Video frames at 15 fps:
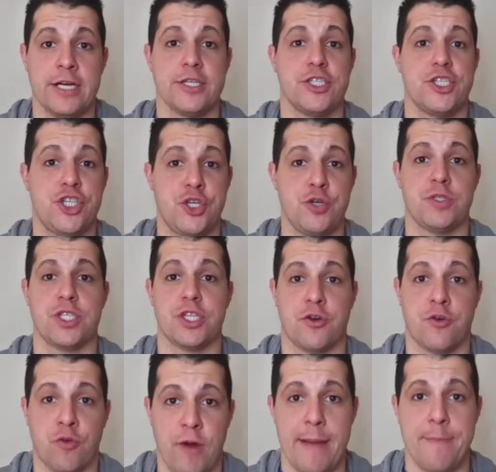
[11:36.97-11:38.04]
shoots the
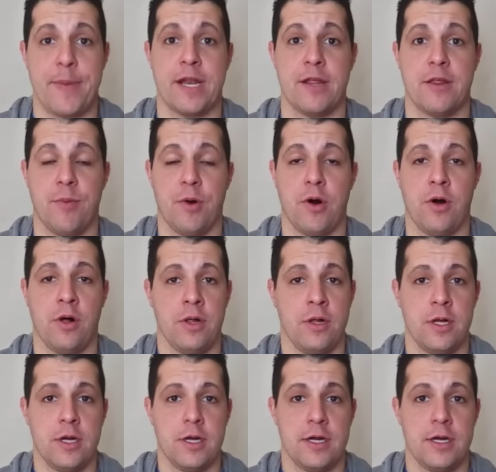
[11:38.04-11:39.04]
crap out of the ball.